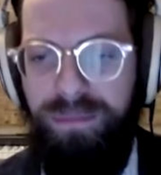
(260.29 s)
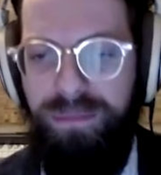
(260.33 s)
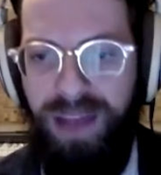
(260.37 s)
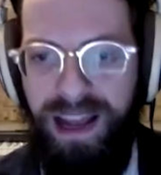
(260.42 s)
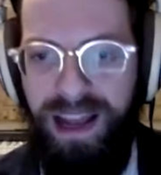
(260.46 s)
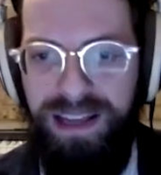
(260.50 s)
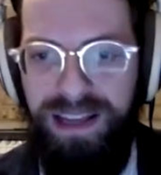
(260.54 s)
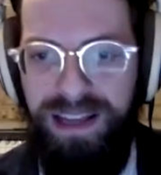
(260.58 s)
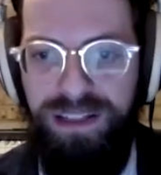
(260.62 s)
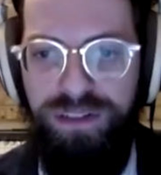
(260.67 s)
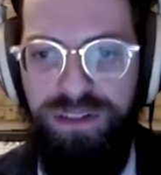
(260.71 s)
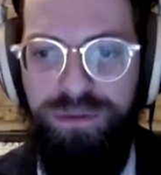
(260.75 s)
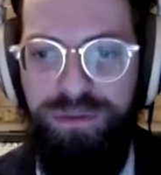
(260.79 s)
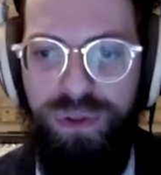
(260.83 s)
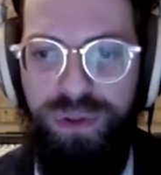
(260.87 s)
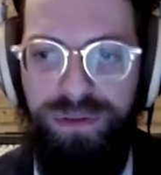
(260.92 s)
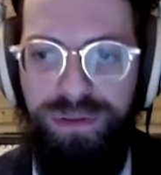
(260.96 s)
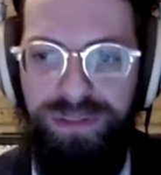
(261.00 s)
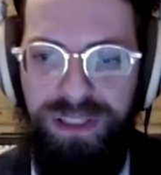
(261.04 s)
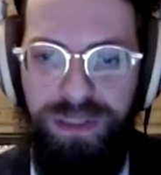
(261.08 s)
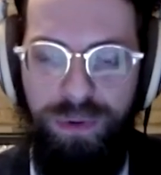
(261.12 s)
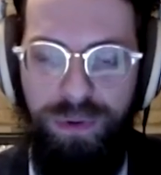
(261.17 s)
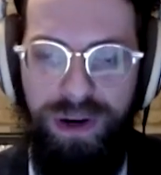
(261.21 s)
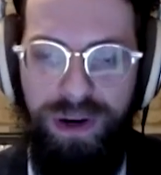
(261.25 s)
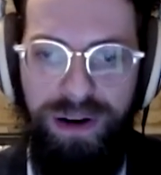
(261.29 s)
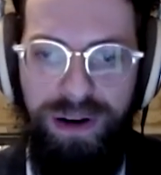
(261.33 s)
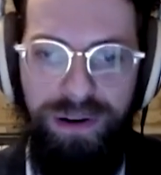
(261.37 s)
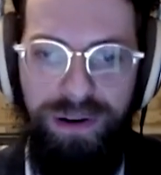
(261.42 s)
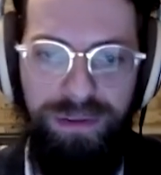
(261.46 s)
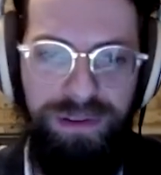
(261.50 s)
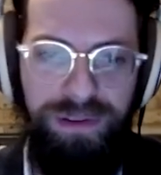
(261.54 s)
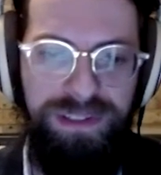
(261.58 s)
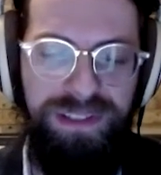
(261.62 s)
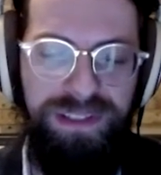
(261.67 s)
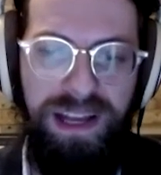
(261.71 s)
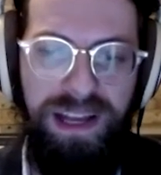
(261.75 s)
kind of movie where
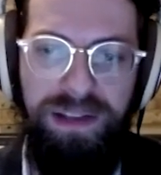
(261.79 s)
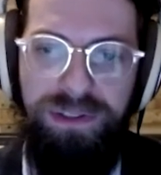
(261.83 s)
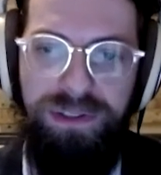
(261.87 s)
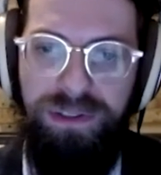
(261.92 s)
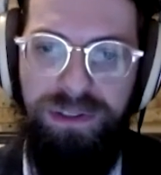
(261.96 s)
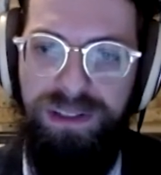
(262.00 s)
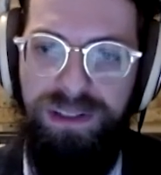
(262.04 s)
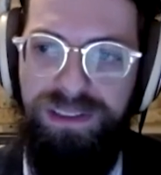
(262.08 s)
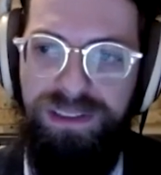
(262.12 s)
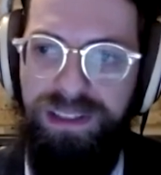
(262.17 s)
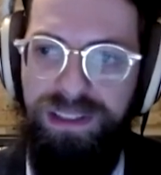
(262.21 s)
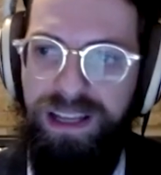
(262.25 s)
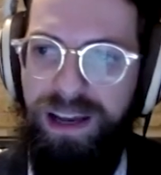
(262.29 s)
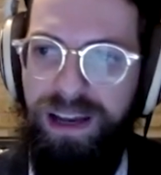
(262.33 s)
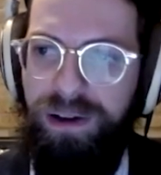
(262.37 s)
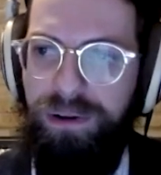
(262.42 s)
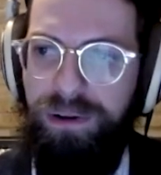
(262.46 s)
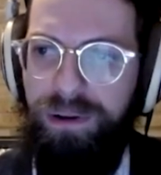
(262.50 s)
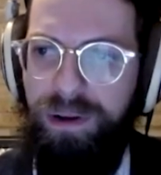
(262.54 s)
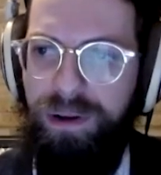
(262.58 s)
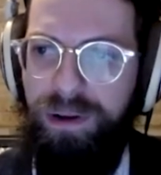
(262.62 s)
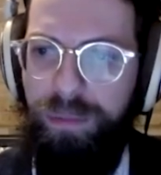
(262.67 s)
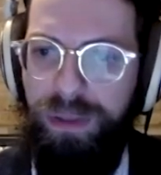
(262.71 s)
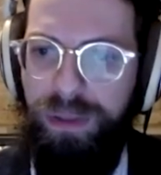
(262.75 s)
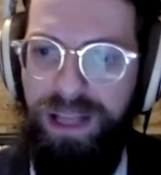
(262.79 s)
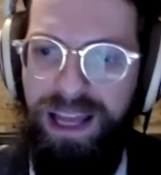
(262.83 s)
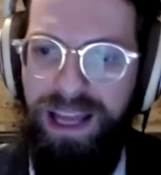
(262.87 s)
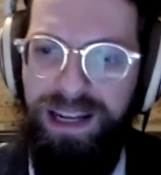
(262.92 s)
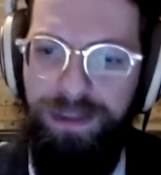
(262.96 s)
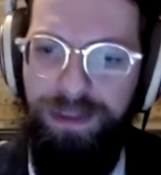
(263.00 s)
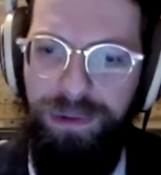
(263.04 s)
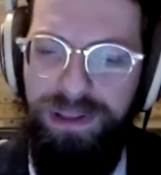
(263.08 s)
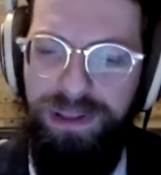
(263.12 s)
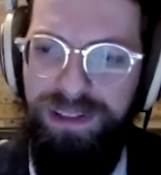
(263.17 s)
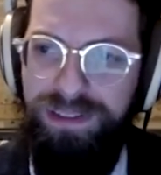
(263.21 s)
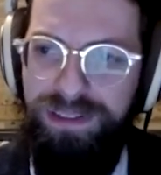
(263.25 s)
these astronauts encounter a planet
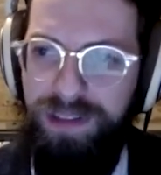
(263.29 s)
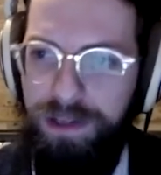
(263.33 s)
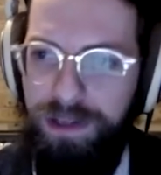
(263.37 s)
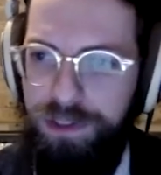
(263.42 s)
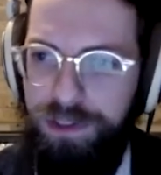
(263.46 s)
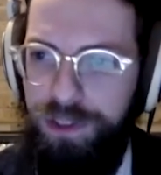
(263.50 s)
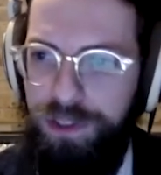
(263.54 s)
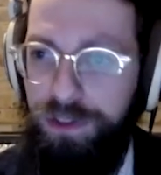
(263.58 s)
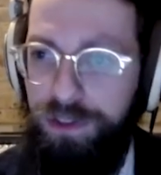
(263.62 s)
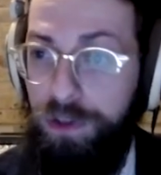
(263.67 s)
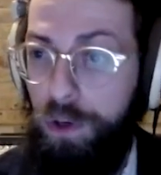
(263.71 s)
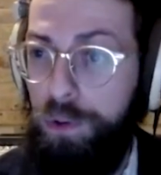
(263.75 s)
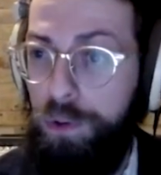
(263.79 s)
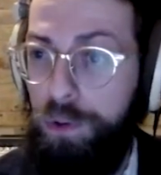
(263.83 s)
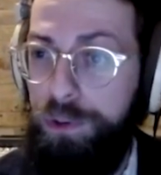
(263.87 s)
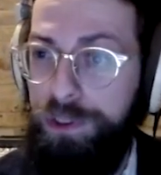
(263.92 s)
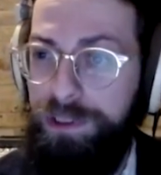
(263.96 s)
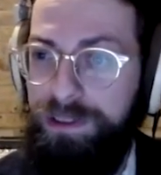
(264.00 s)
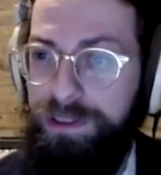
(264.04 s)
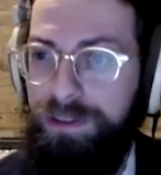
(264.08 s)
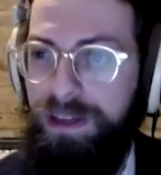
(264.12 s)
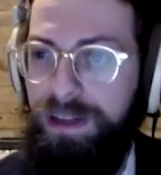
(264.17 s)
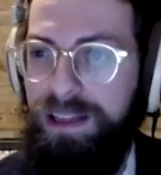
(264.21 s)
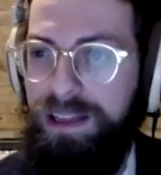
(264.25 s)
with a sentient ocean,